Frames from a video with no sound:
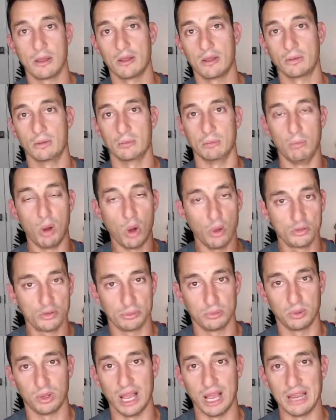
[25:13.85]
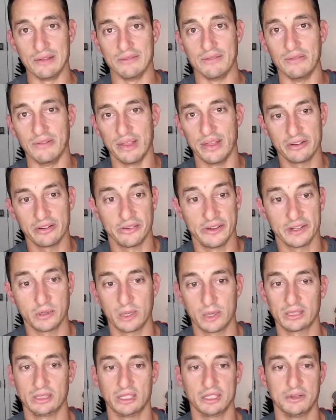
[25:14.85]
multiply very, very
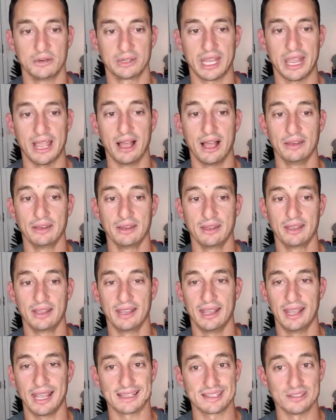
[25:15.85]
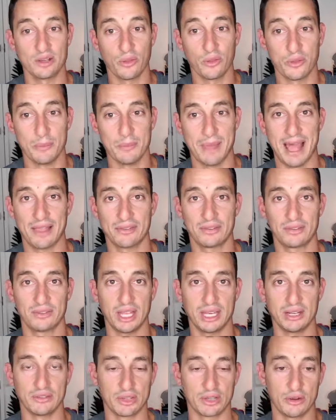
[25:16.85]
quickly in your account. It's not the maths that
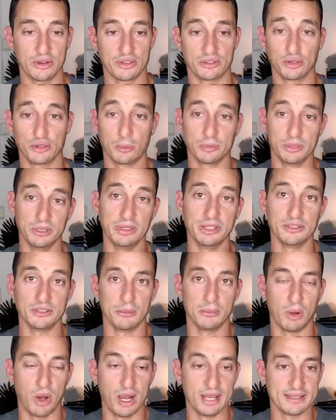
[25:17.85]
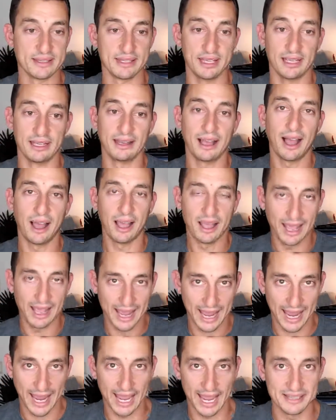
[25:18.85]
is going to stop you, it's the mindset.
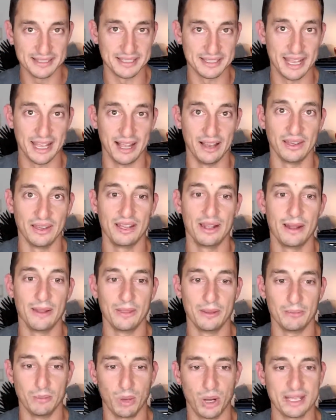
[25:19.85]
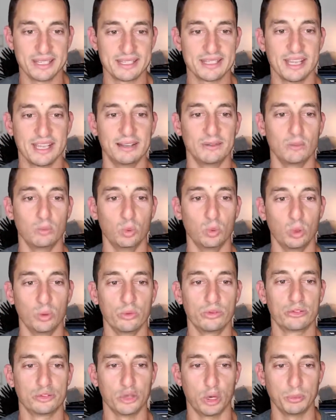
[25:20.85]
Hands down, the mindset will
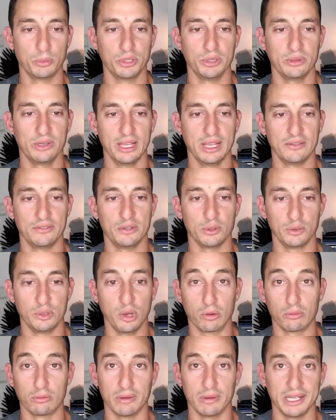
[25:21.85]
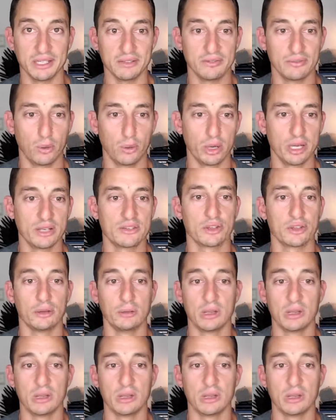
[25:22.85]
stop you if you're not ready for it. So